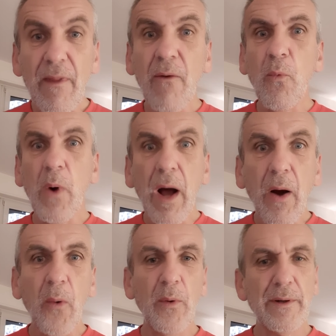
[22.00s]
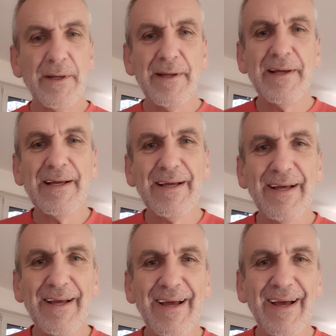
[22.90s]
Wow.
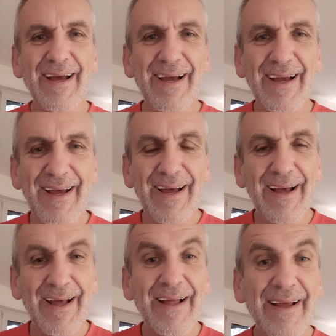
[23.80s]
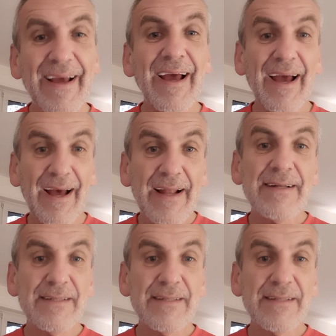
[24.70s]
And